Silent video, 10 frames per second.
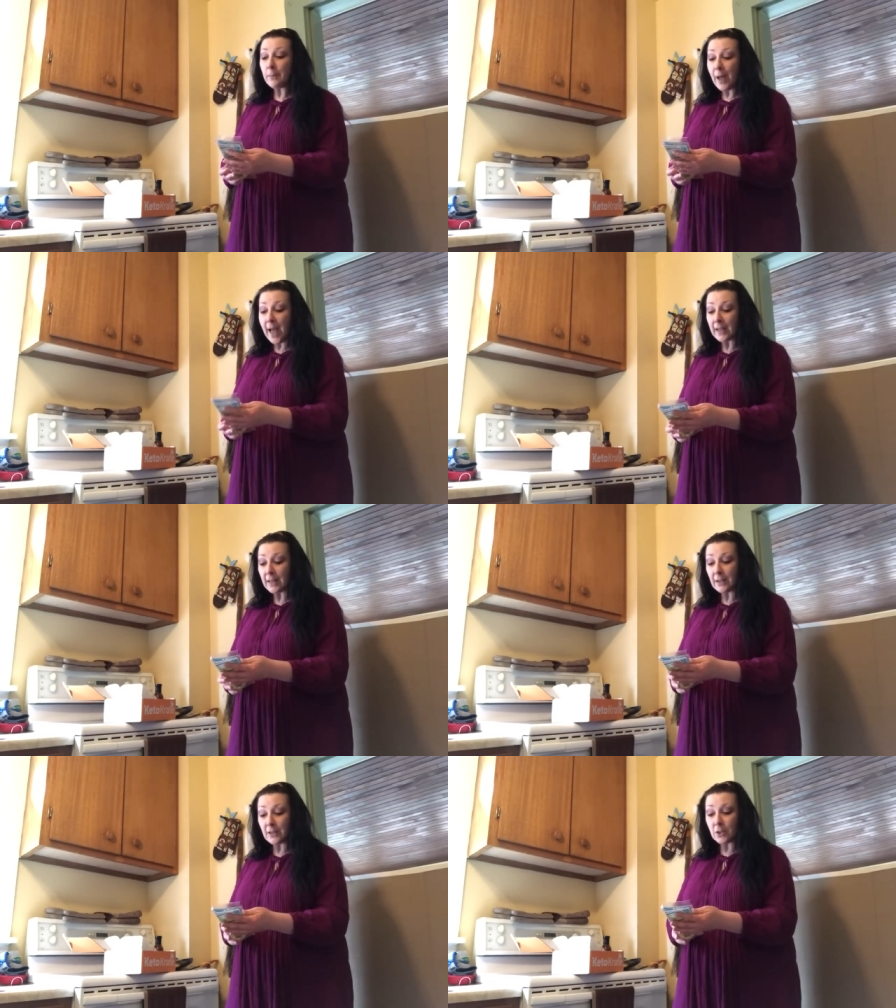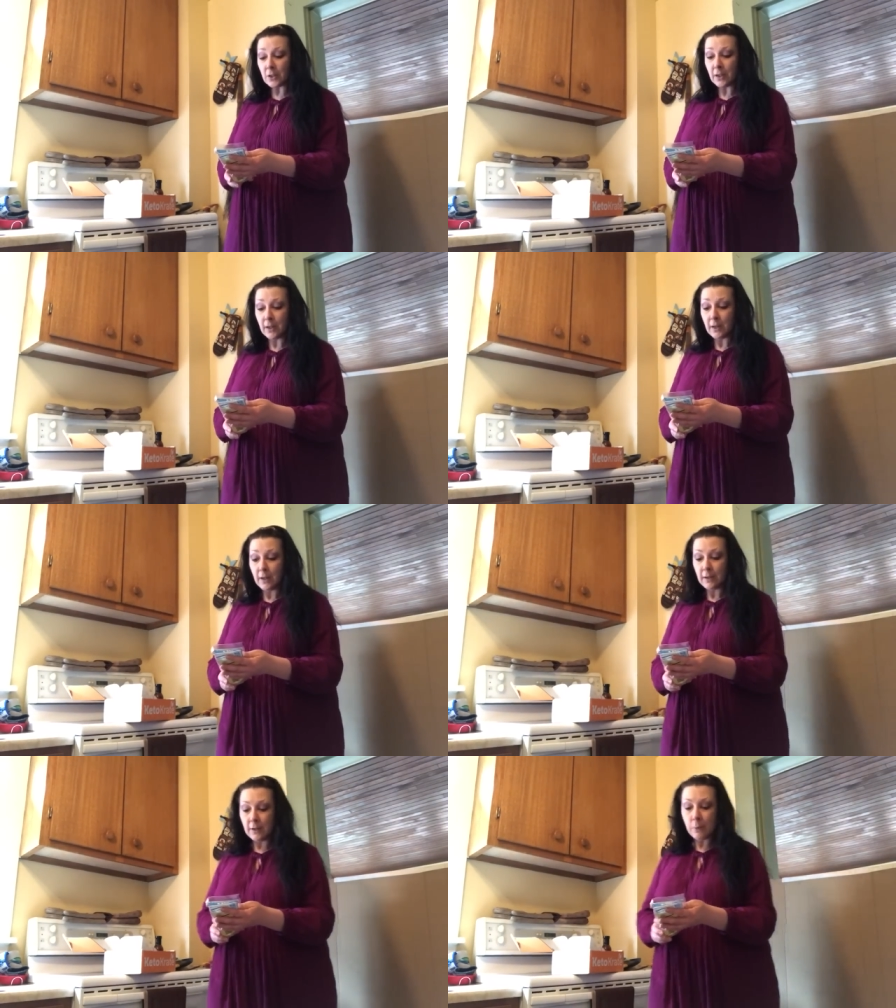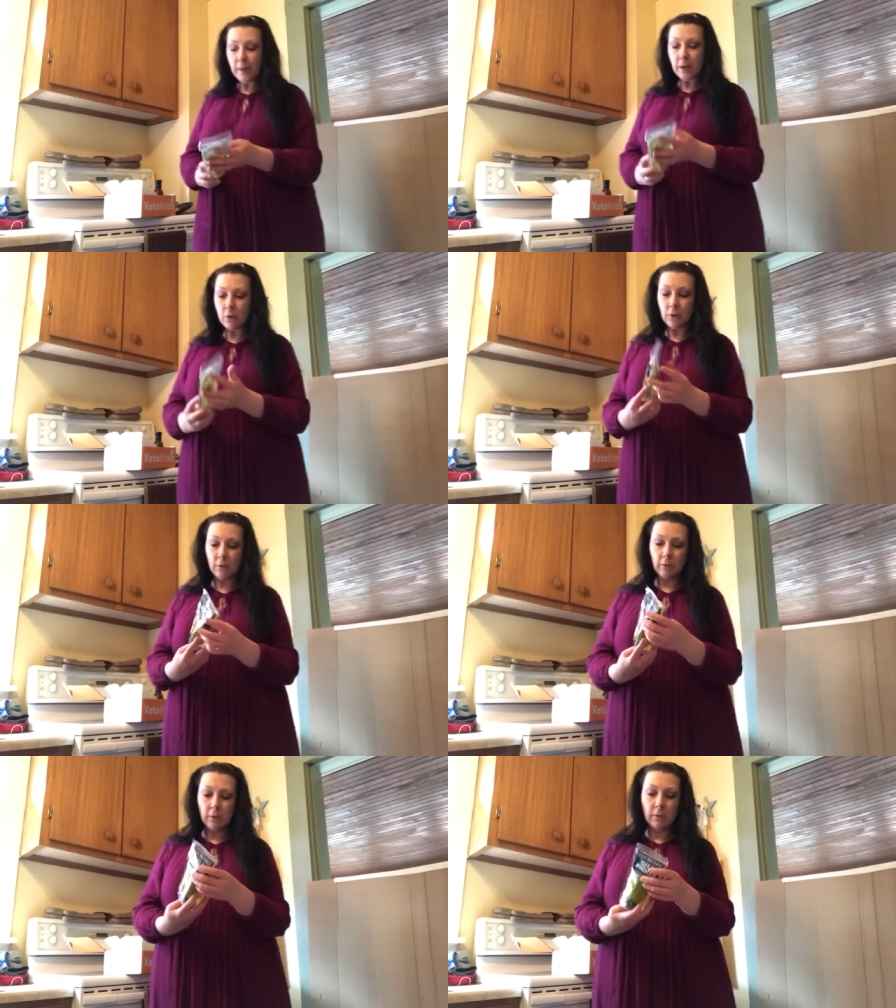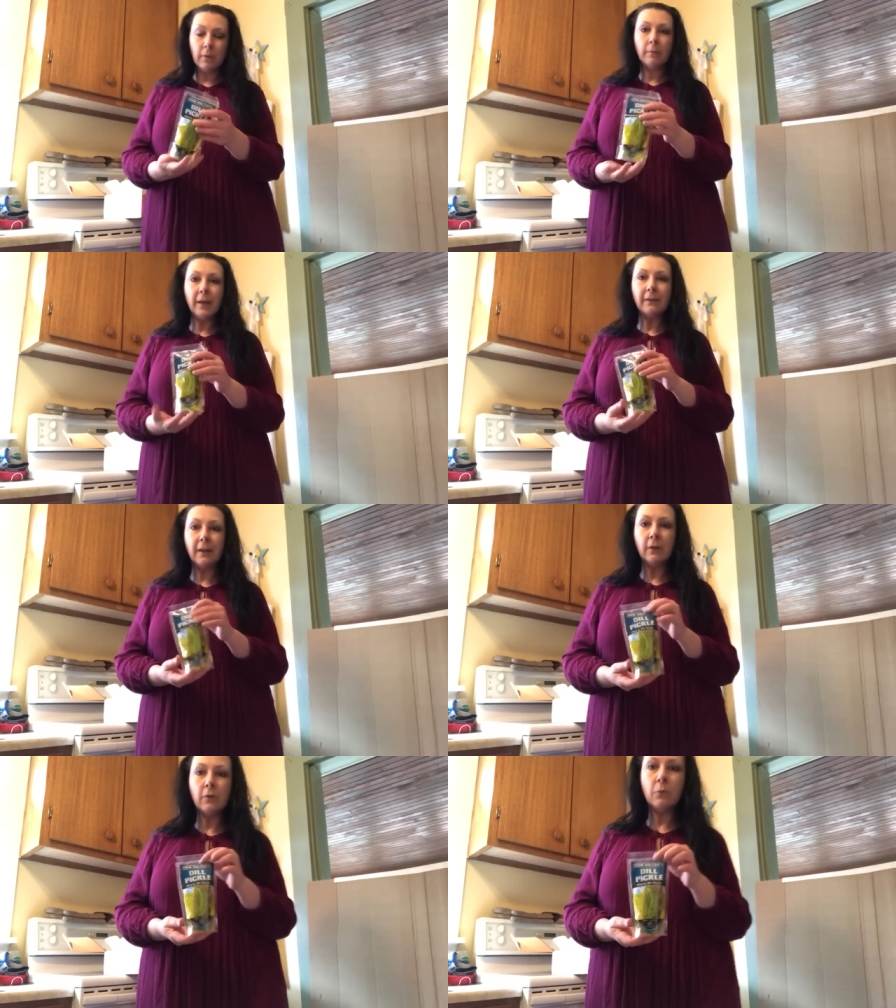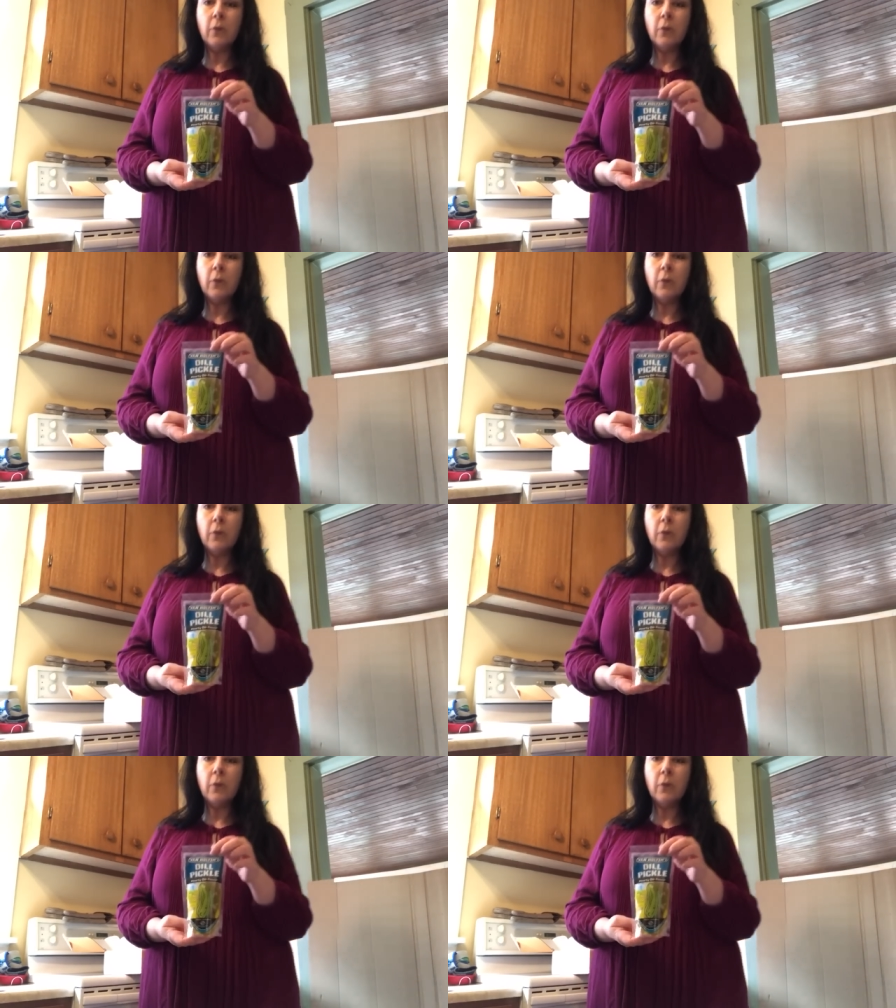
packaged dill pickle? Because here's